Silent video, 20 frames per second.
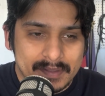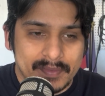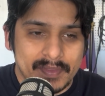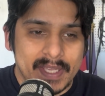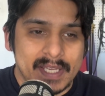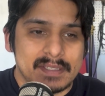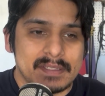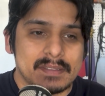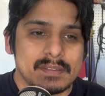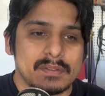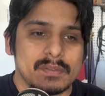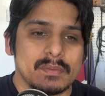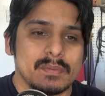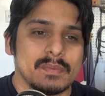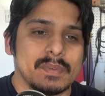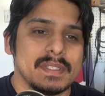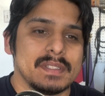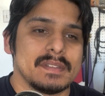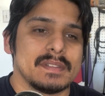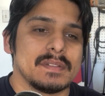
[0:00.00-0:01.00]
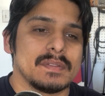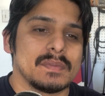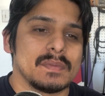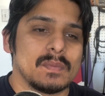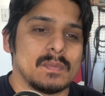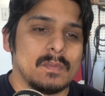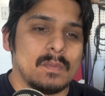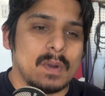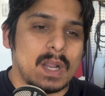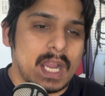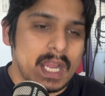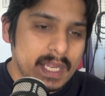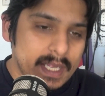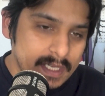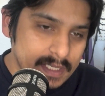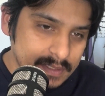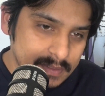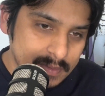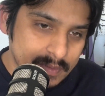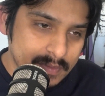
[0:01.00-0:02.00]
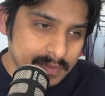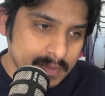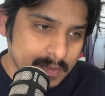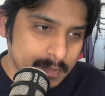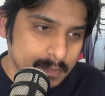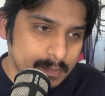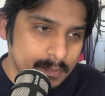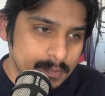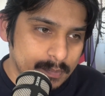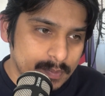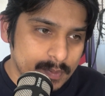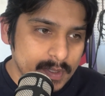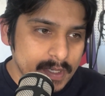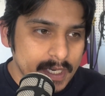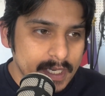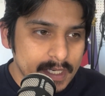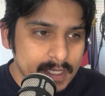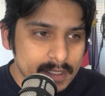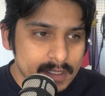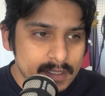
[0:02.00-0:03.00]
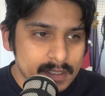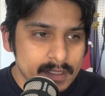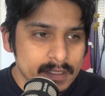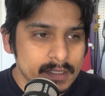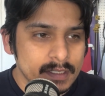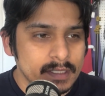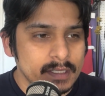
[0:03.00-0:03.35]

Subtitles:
That's the reasons why I took the break.